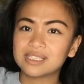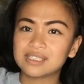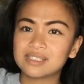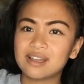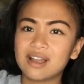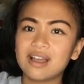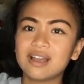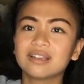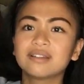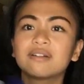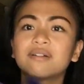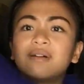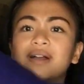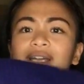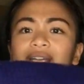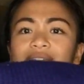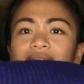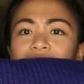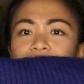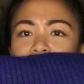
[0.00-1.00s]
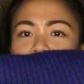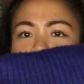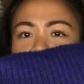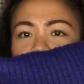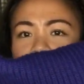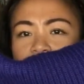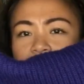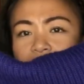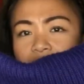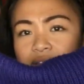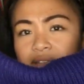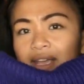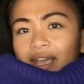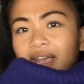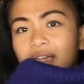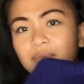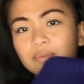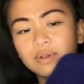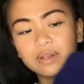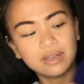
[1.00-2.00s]
It's not quite capturing on
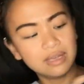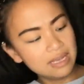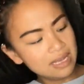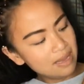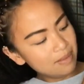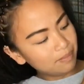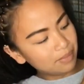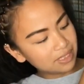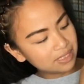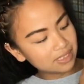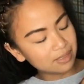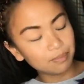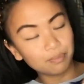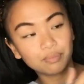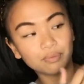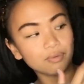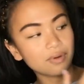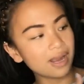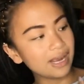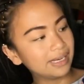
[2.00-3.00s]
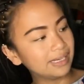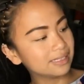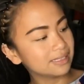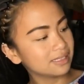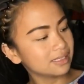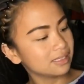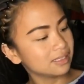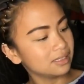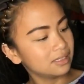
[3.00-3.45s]
camera, but it's a bright